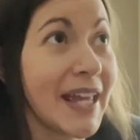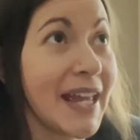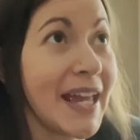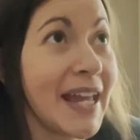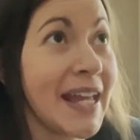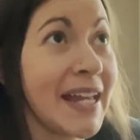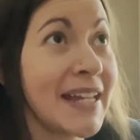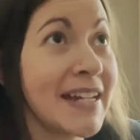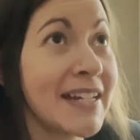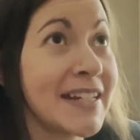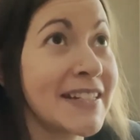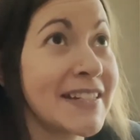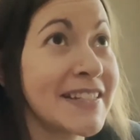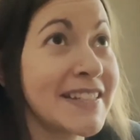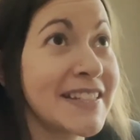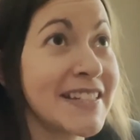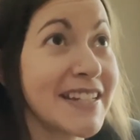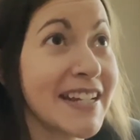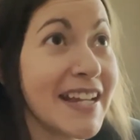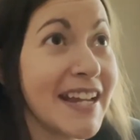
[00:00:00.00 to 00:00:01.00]

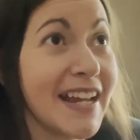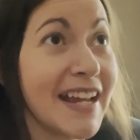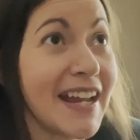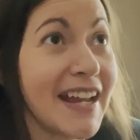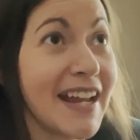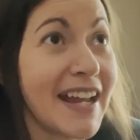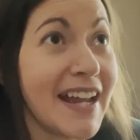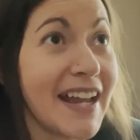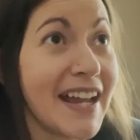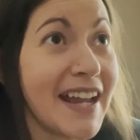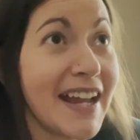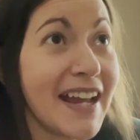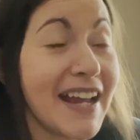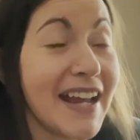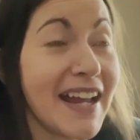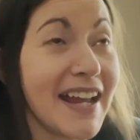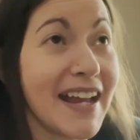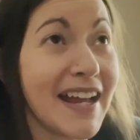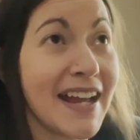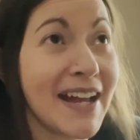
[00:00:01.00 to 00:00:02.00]
And
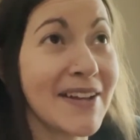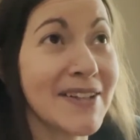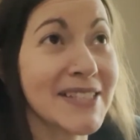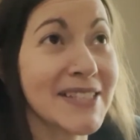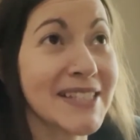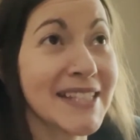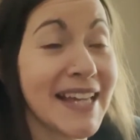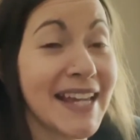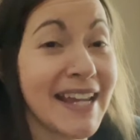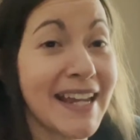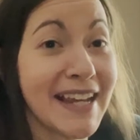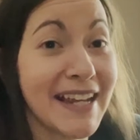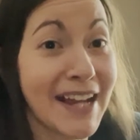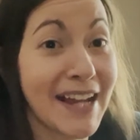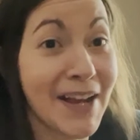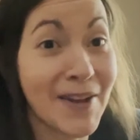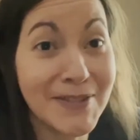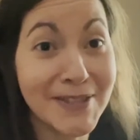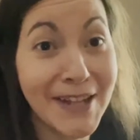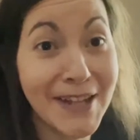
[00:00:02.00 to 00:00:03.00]
I was like,
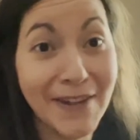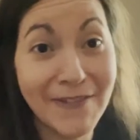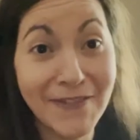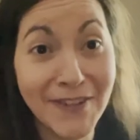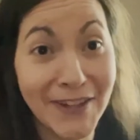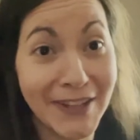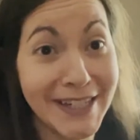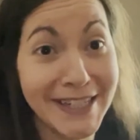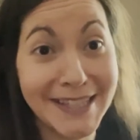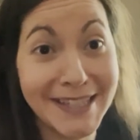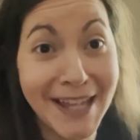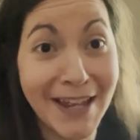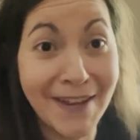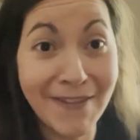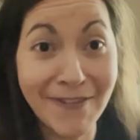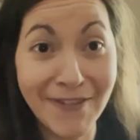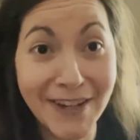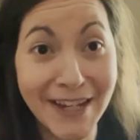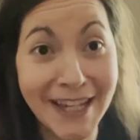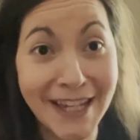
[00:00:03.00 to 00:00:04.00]
I was not feeling safe
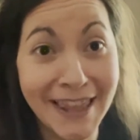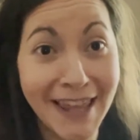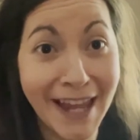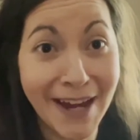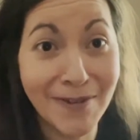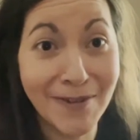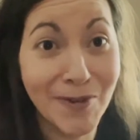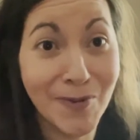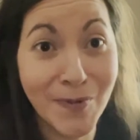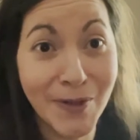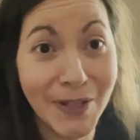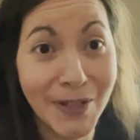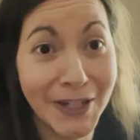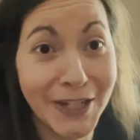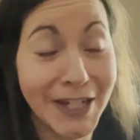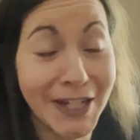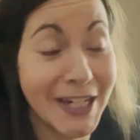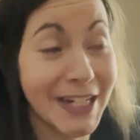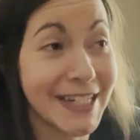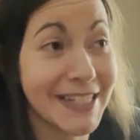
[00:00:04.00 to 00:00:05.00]
in that room with
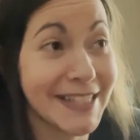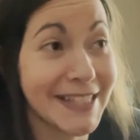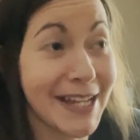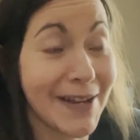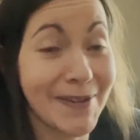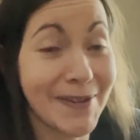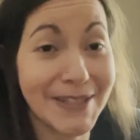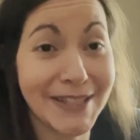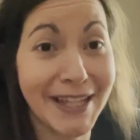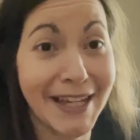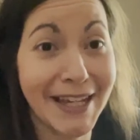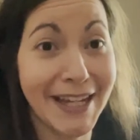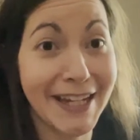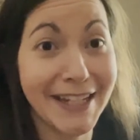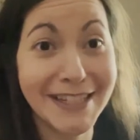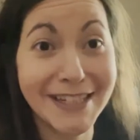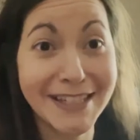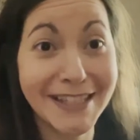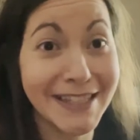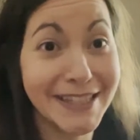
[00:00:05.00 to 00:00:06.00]
her, because I was like,
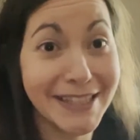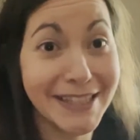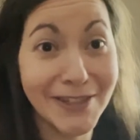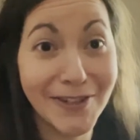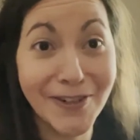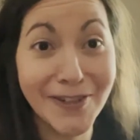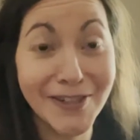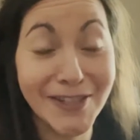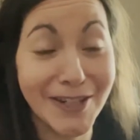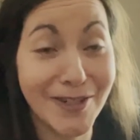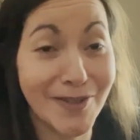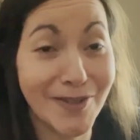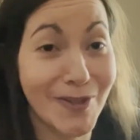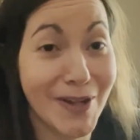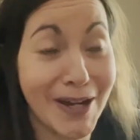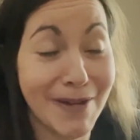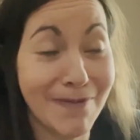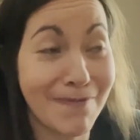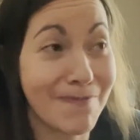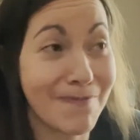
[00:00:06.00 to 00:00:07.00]
this girl's gonna try to